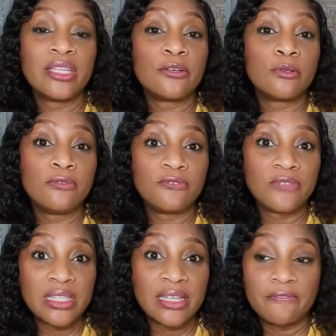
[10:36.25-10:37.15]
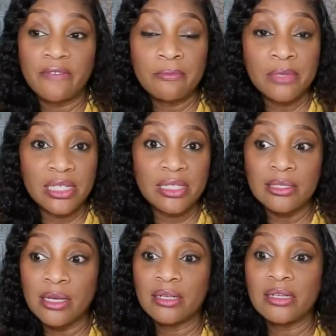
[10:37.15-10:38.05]
when they couldn't feed their
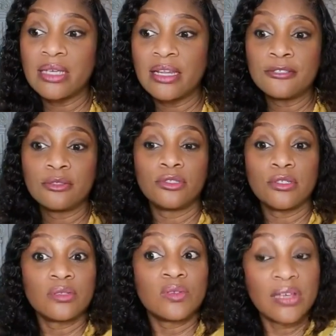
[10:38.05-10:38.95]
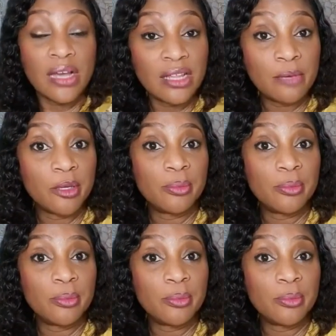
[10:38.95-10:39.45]
families, decided to just gather